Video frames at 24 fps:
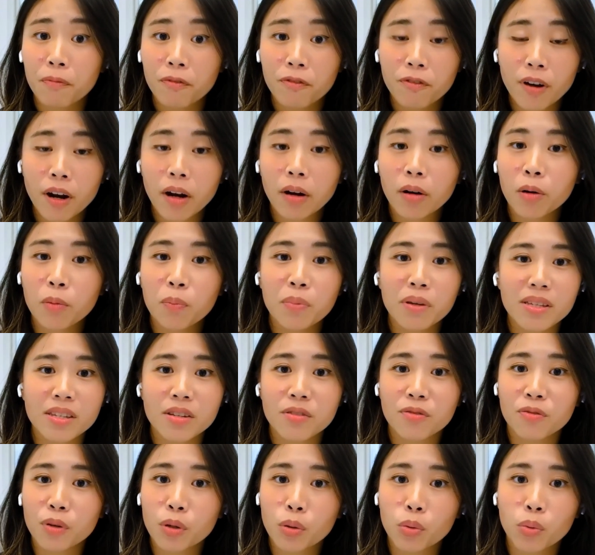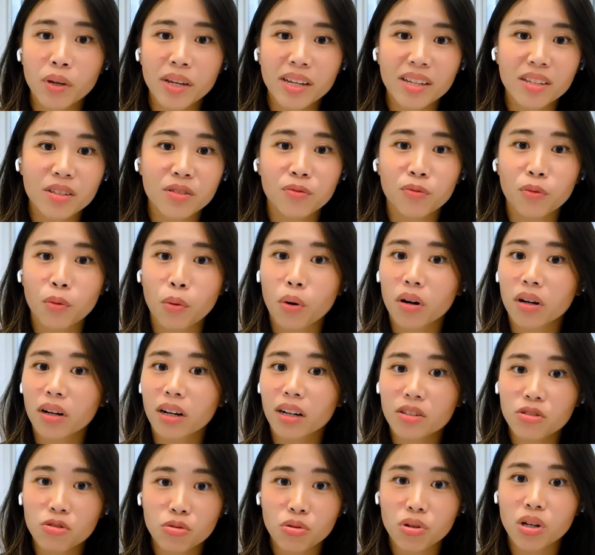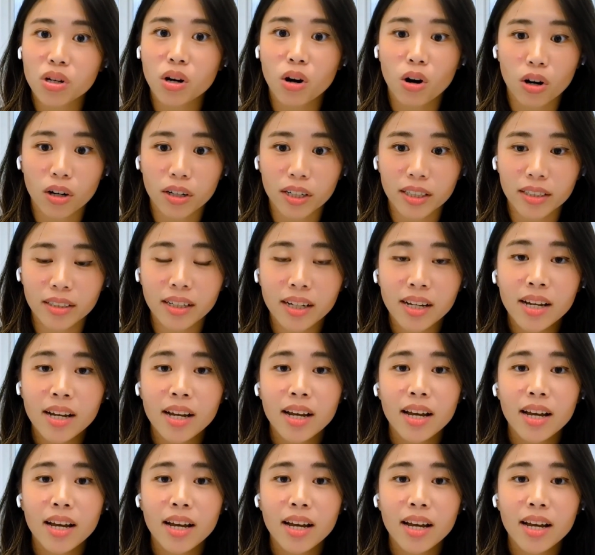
very busy few weeks for Country Garden